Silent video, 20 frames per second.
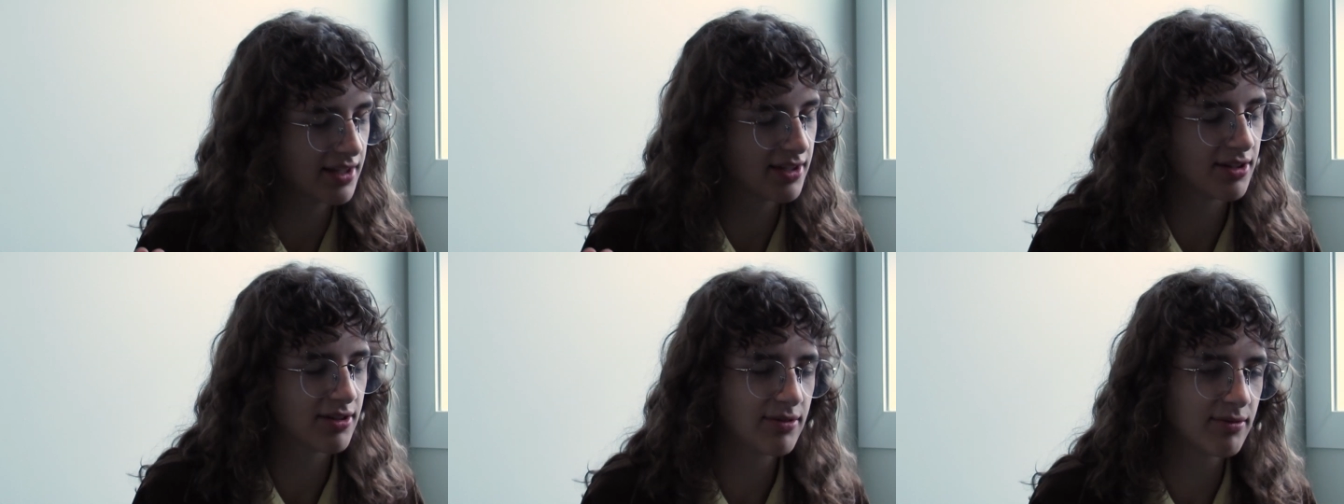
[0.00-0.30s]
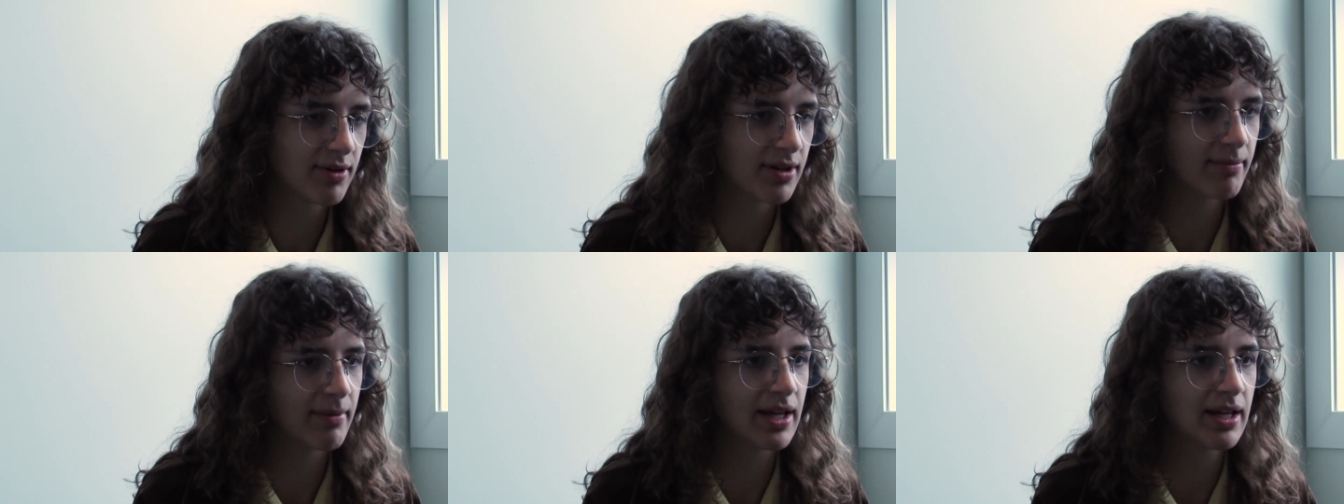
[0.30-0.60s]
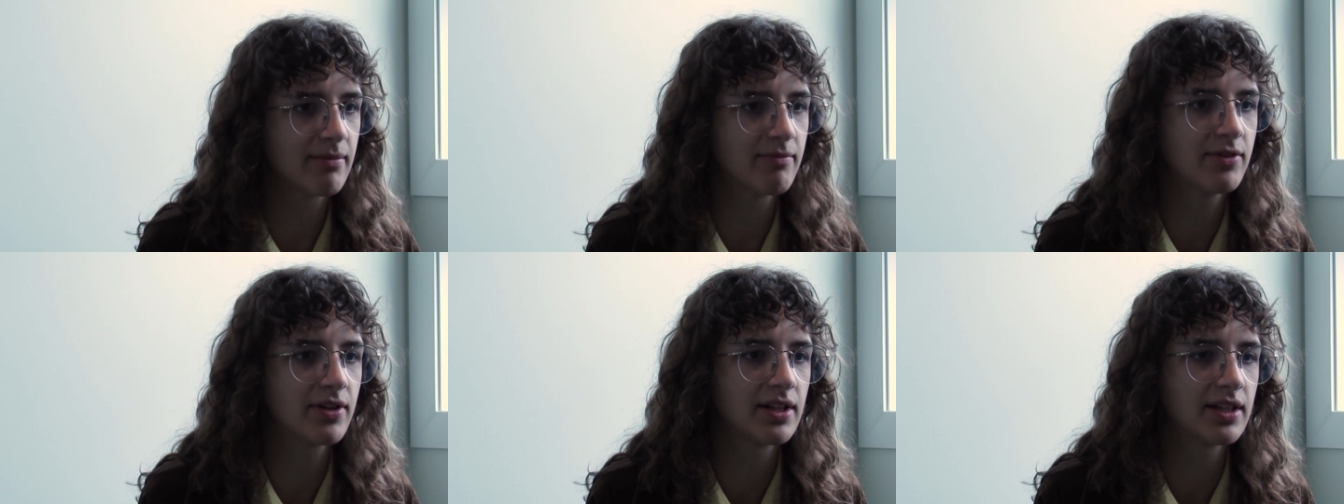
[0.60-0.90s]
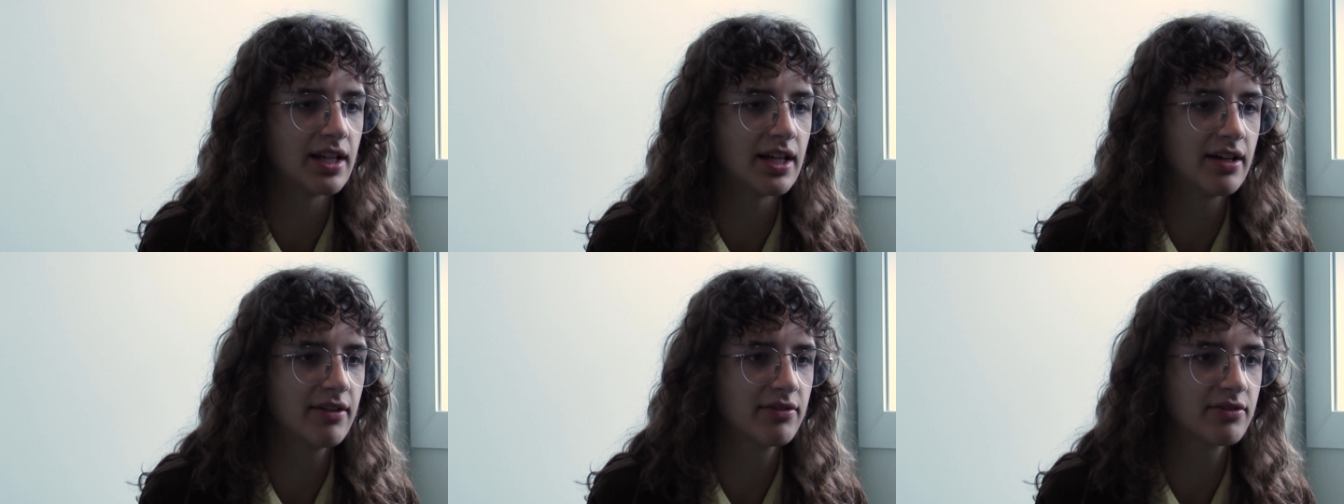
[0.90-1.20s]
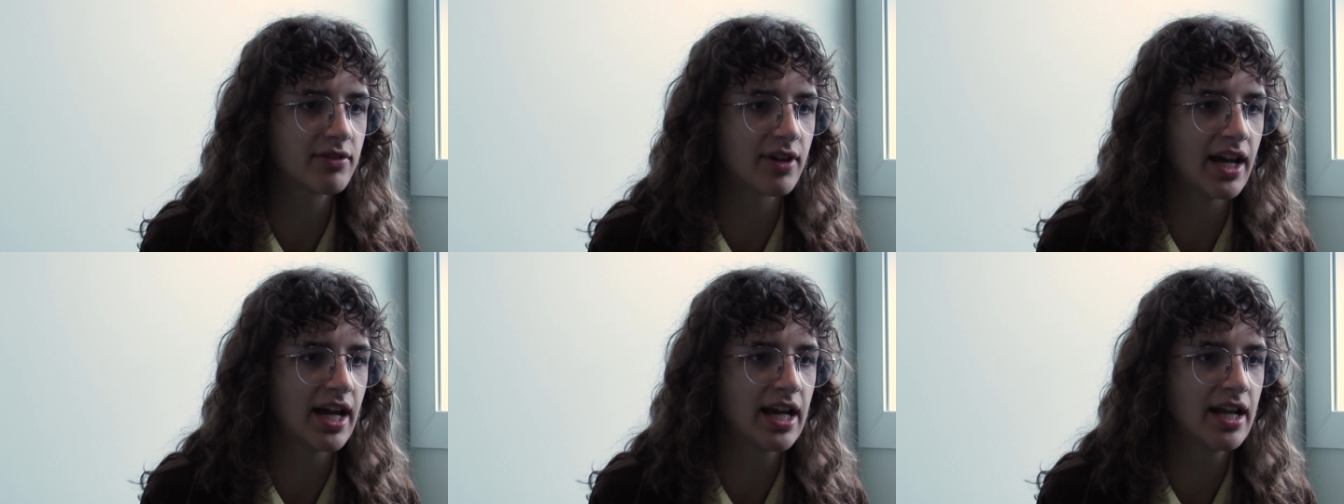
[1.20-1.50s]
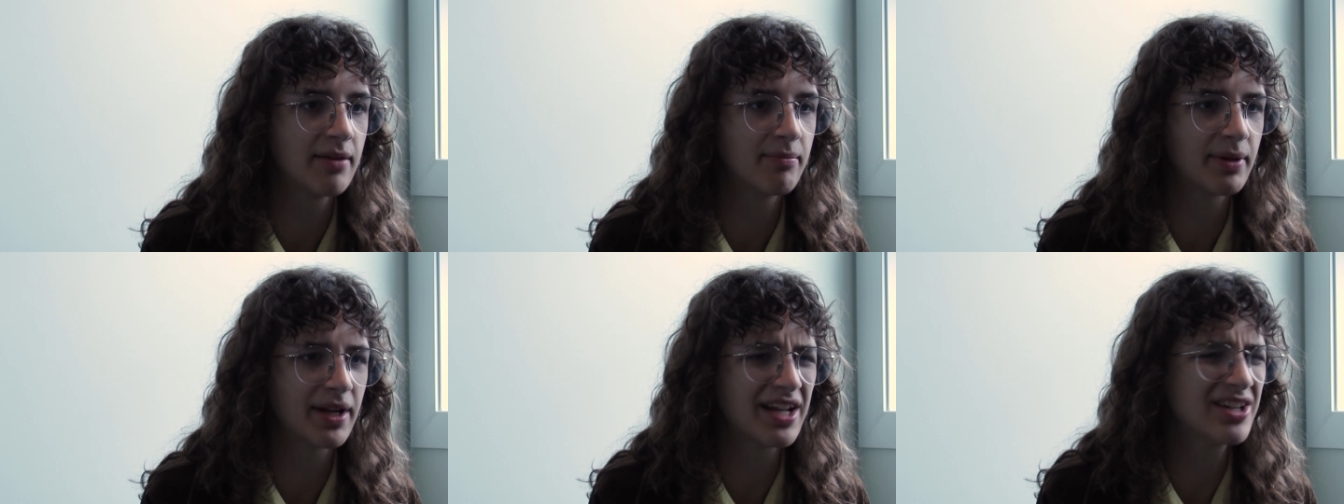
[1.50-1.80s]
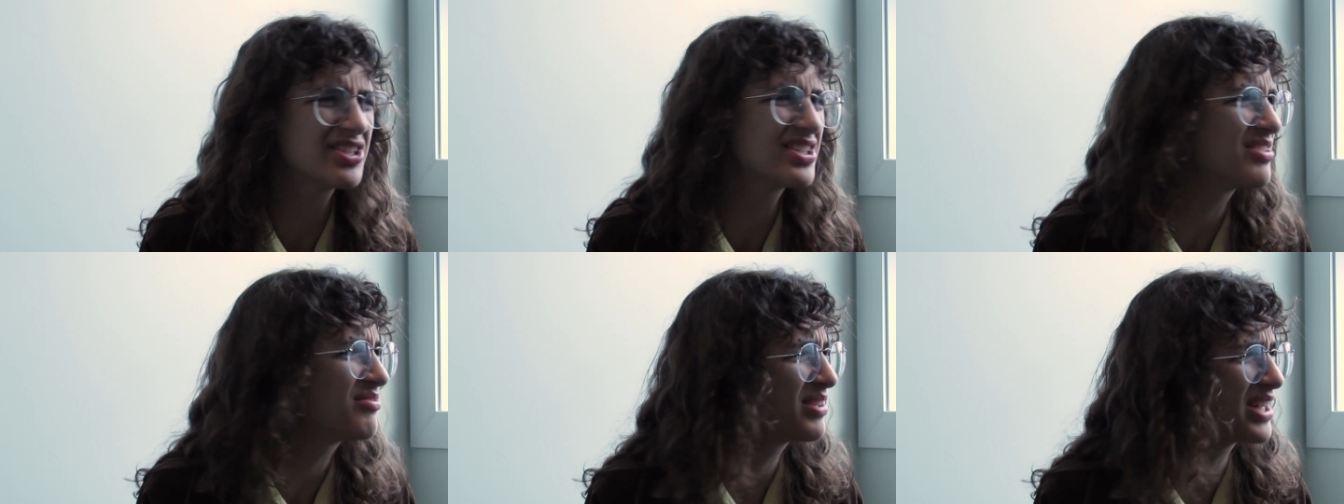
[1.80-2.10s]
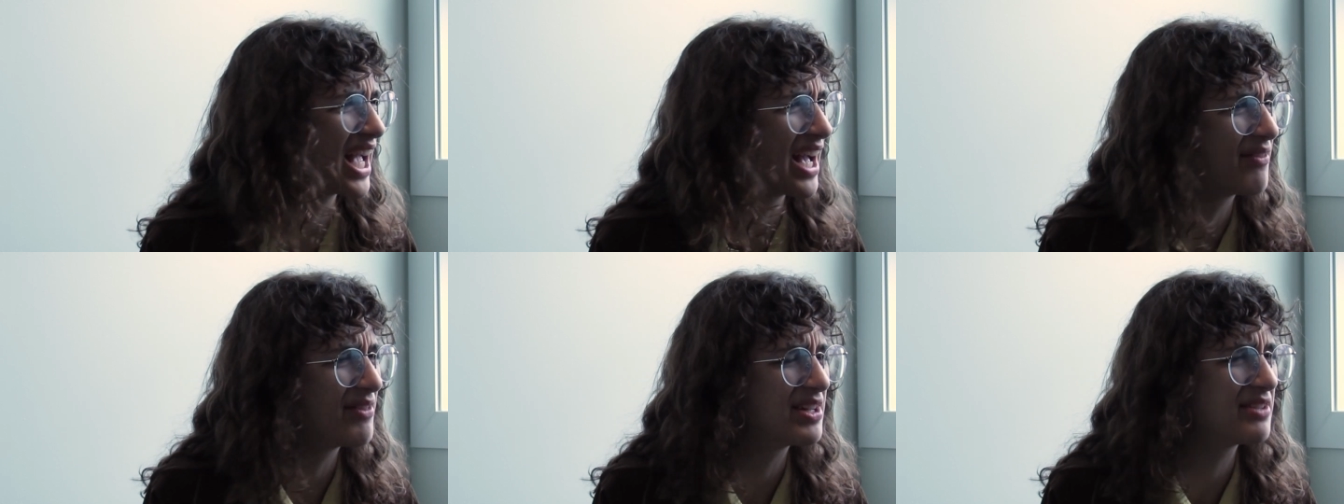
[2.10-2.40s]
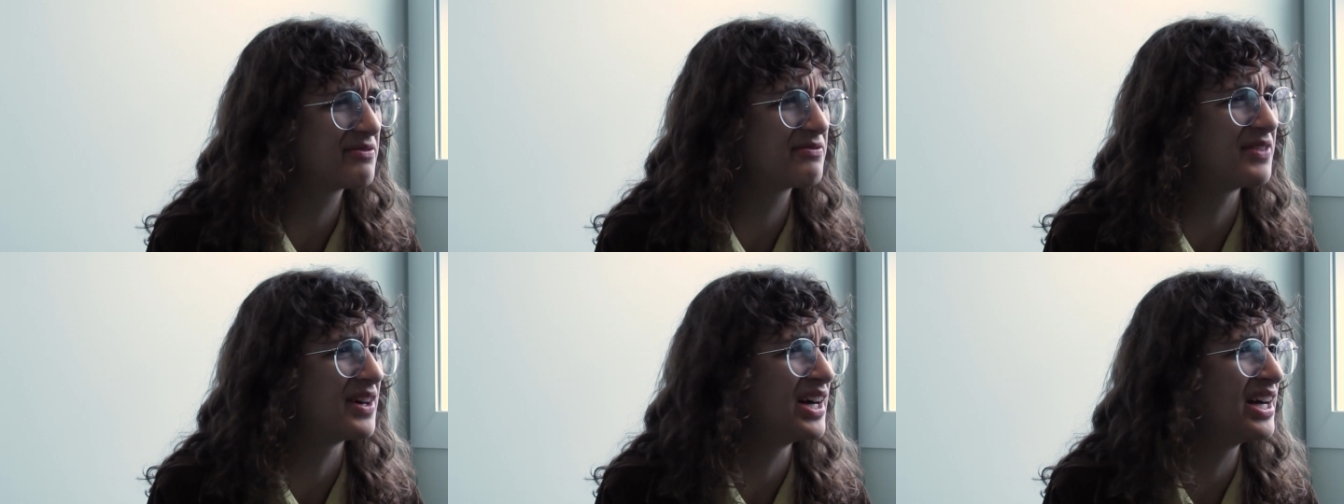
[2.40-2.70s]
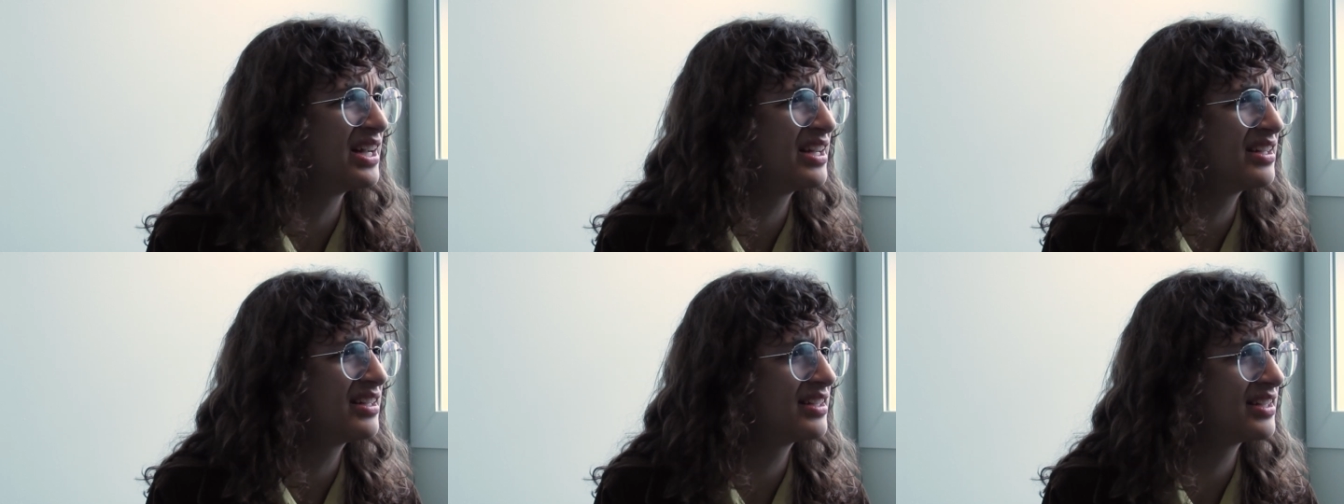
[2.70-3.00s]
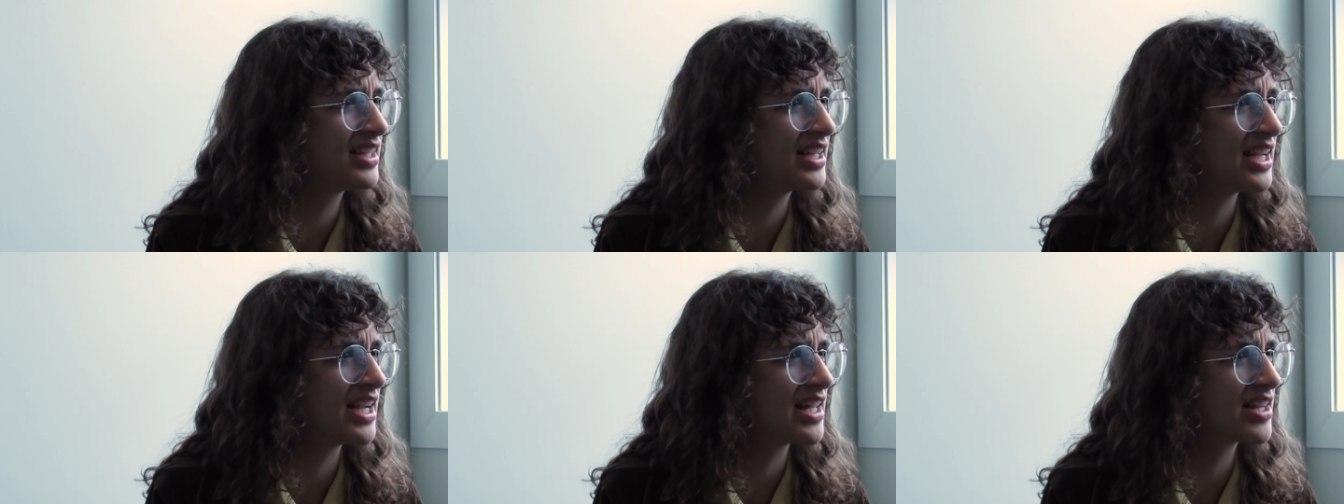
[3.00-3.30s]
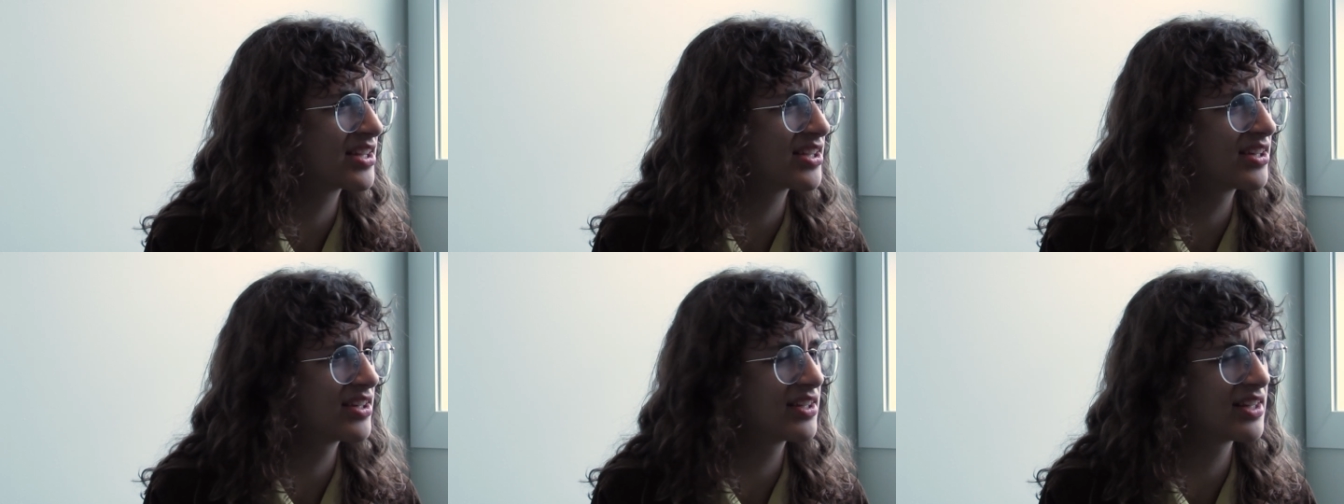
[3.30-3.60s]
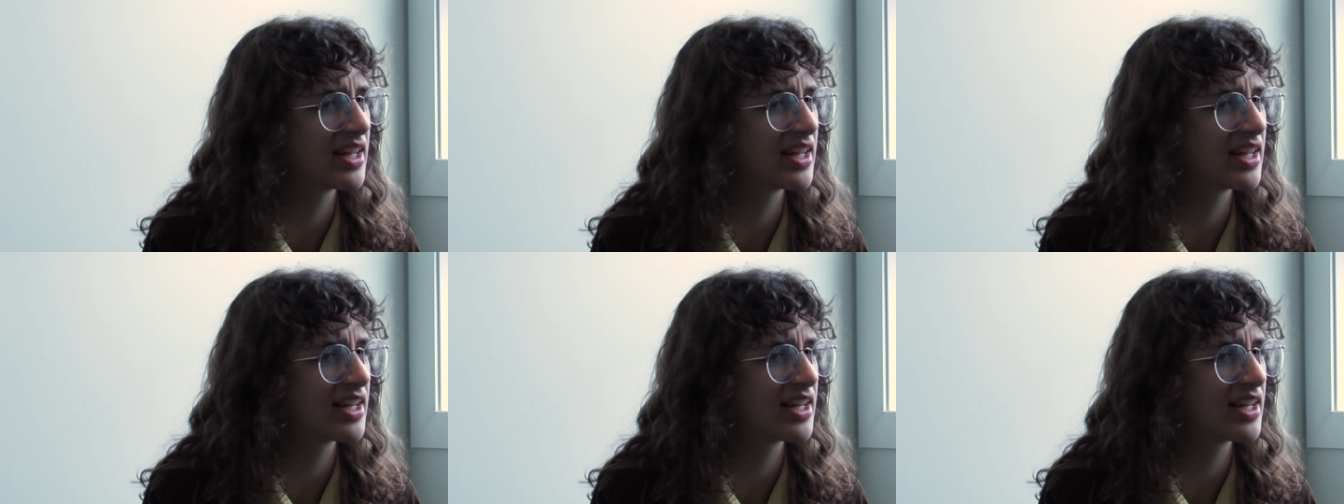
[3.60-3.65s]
You know, want to make him feel loved, right? But I just didn't really have any fun mm-hmm. either.